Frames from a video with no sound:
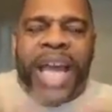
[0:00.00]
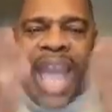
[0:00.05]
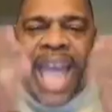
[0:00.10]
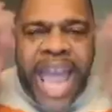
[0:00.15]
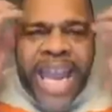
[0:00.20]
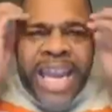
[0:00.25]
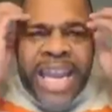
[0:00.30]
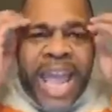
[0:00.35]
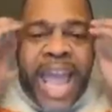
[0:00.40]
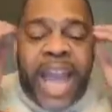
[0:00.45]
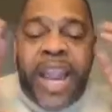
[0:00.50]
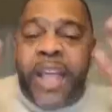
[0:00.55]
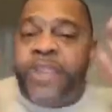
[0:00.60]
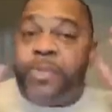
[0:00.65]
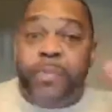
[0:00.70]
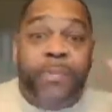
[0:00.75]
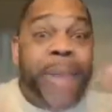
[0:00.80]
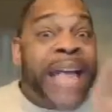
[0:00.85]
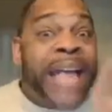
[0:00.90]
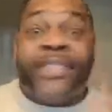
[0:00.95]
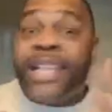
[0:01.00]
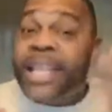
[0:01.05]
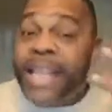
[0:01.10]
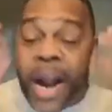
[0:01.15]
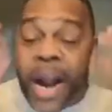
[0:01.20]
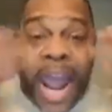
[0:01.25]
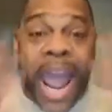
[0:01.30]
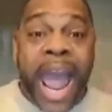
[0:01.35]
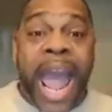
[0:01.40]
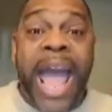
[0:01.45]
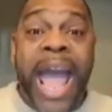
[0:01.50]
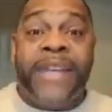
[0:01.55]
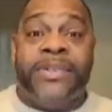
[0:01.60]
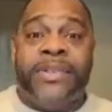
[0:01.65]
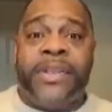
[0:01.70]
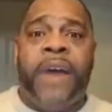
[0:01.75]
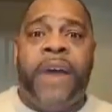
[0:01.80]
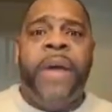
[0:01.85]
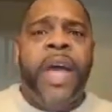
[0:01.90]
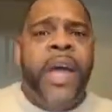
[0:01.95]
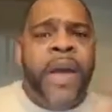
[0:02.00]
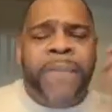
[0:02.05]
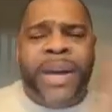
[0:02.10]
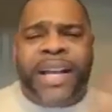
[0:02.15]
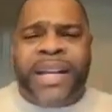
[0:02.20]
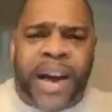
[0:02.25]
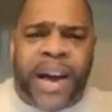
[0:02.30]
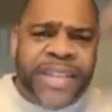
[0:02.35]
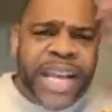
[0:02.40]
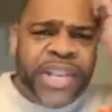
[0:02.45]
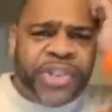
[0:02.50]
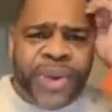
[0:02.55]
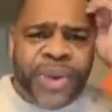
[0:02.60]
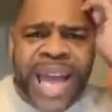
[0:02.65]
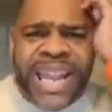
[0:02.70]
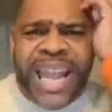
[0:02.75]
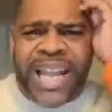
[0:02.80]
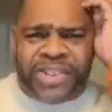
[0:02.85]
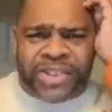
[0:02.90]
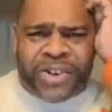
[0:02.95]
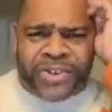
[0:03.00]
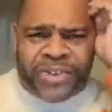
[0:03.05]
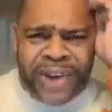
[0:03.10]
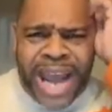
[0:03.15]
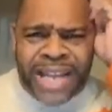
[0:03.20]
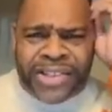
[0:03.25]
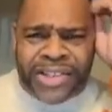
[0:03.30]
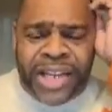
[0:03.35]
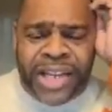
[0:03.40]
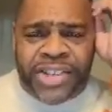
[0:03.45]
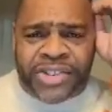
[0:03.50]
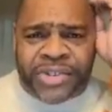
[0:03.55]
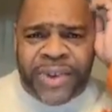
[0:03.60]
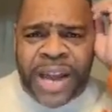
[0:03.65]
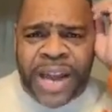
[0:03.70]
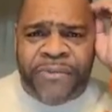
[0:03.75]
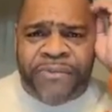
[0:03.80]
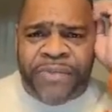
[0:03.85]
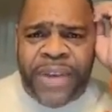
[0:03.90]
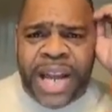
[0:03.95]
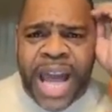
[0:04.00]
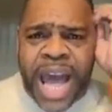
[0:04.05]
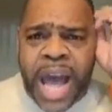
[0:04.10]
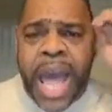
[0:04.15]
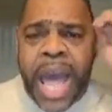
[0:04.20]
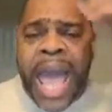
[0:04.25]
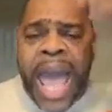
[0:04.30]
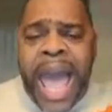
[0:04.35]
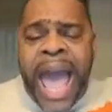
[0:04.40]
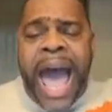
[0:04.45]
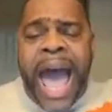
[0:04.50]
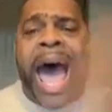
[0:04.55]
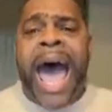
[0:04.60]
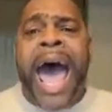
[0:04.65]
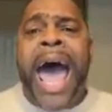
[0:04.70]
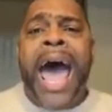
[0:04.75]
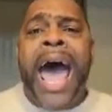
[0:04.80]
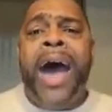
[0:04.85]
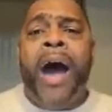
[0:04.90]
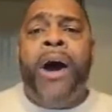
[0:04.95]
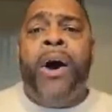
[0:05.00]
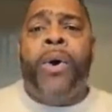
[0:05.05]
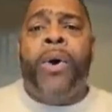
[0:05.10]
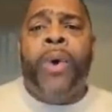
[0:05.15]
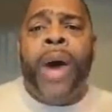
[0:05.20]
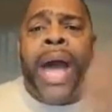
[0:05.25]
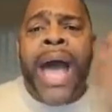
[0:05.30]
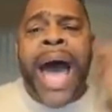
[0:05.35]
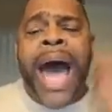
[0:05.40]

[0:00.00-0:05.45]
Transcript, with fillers: And, and it's messing their heads up because they try, they're scratching, and trying to figure out how,